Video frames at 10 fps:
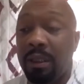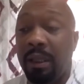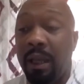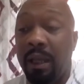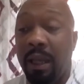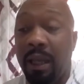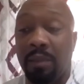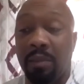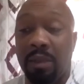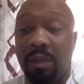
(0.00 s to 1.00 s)
God and ask
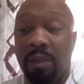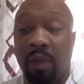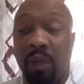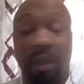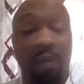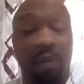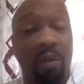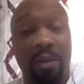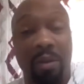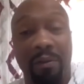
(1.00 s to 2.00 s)
Him, is this where He wants you to
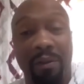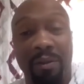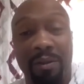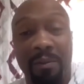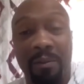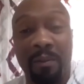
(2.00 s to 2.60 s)
be first?